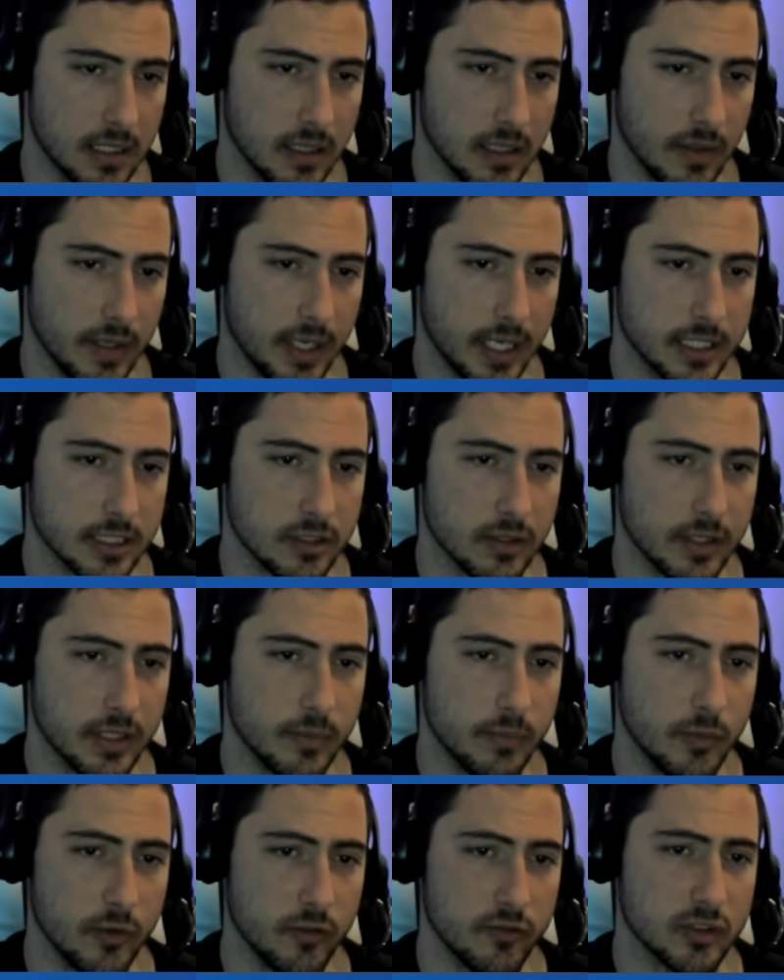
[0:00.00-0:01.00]
Okay, so he
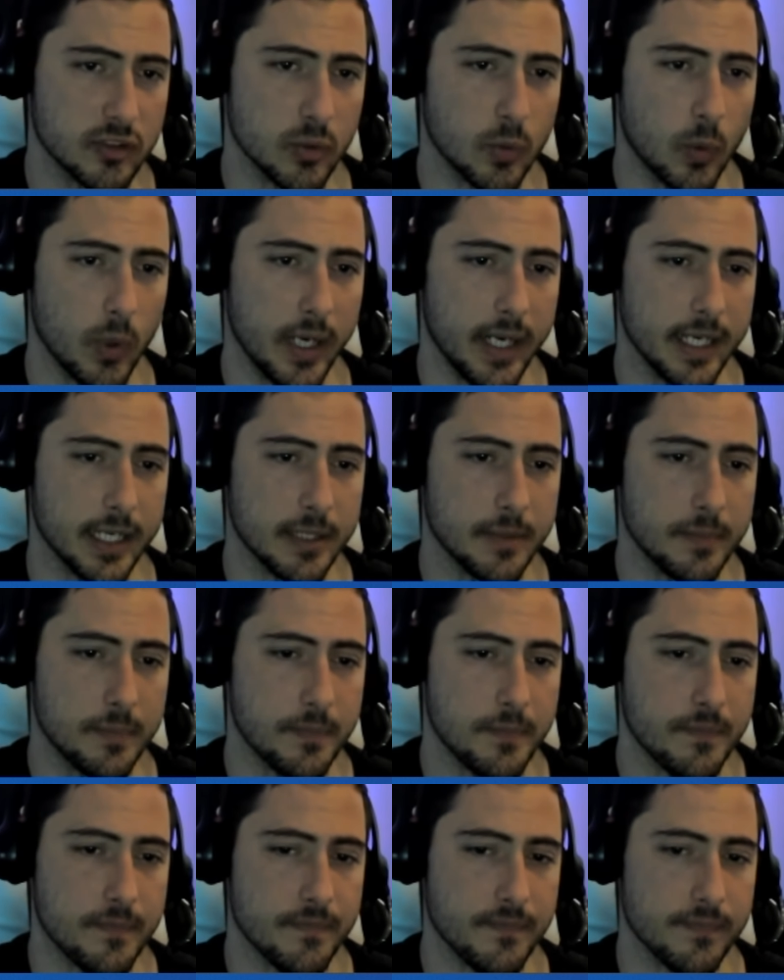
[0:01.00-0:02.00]
moves away
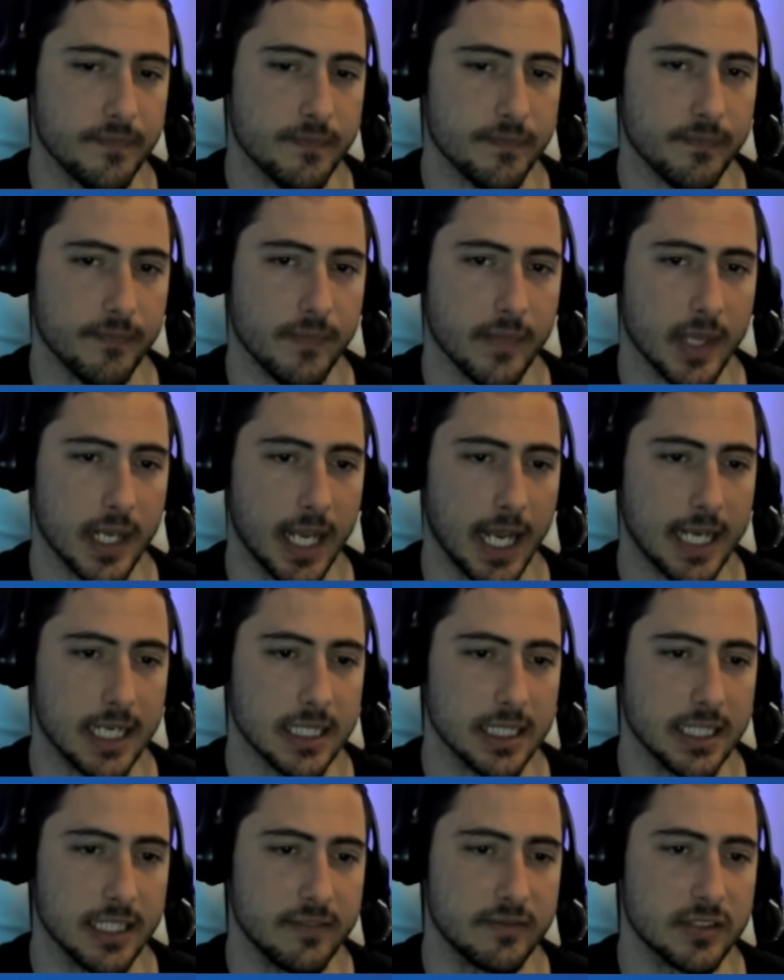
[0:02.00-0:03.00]
and
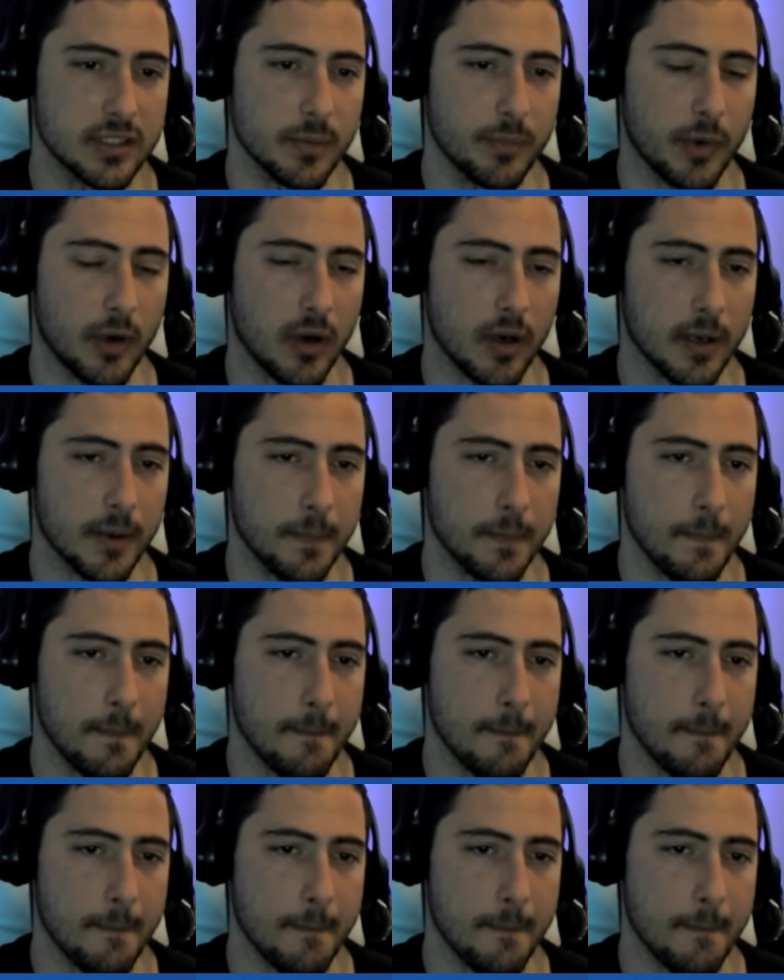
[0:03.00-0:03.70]
leaves the pawn.